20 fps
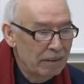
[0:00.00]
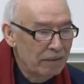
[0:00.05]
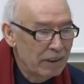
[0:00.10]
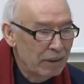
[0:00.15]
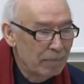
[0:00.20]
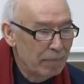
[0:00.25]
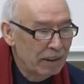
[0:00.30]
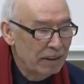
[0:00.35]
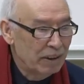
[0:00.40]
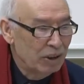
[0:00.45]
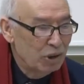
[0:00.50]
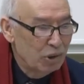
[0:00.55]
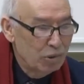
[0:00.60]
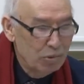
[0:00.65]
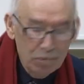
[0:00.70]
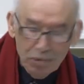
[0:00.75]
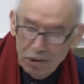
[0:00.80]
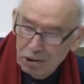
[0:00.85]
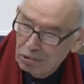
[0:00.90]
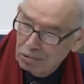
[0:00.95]
everybody
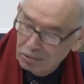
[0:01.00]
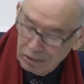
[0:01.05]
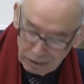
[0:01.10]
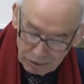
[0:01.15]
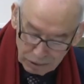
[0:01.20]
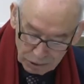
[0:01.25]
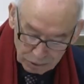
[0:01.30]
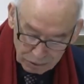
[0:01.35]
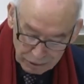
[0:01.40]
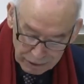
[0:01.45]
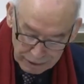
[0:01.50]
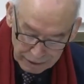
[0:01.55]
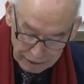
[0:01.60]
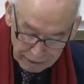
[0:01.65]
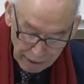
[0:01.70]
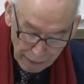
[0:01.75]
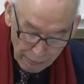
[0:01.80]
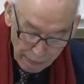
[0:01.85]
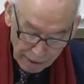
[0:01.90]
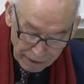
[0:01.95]
should
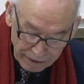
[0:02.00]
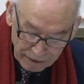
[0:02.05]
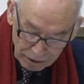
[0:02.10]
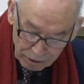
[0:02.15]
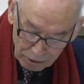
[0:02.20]
read. I